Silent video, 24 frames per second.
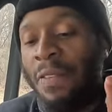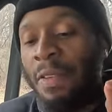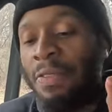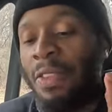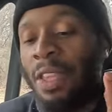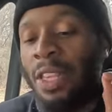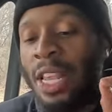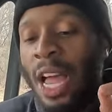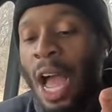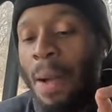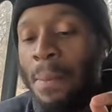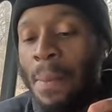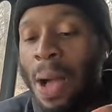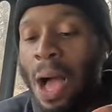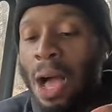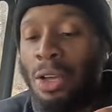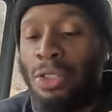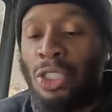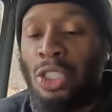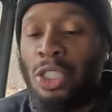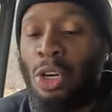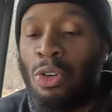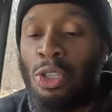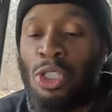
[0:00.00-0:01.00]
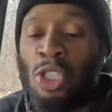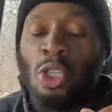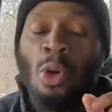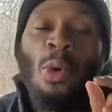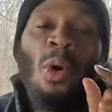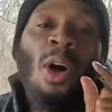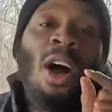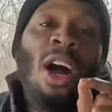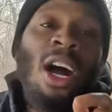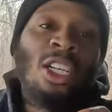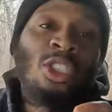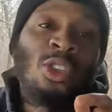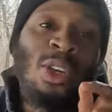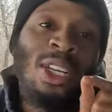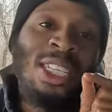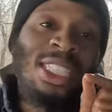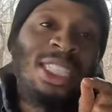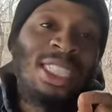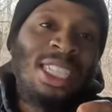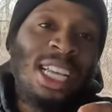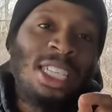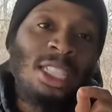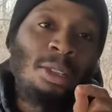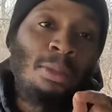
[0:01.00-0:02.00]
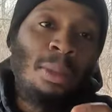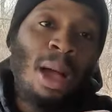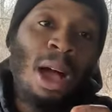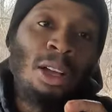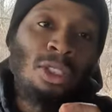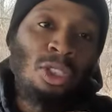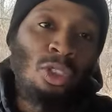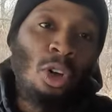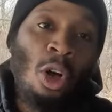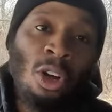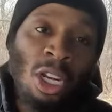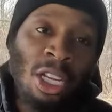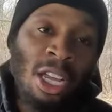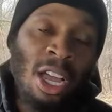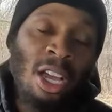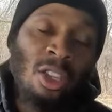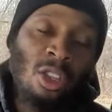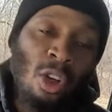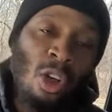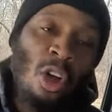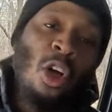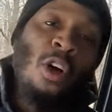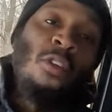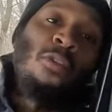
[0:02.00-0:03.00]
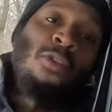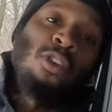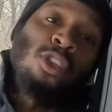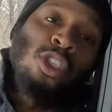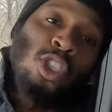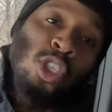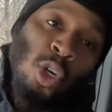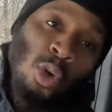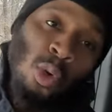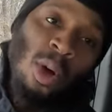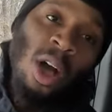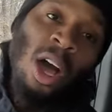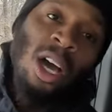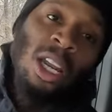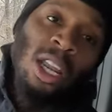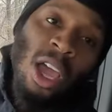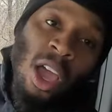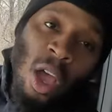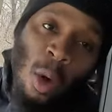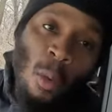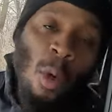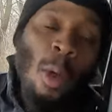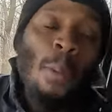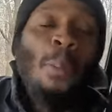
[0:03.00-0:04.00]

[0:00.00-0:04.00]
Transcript: fifty-nine miles loaded, so one hundred six miles altogether for two hundred.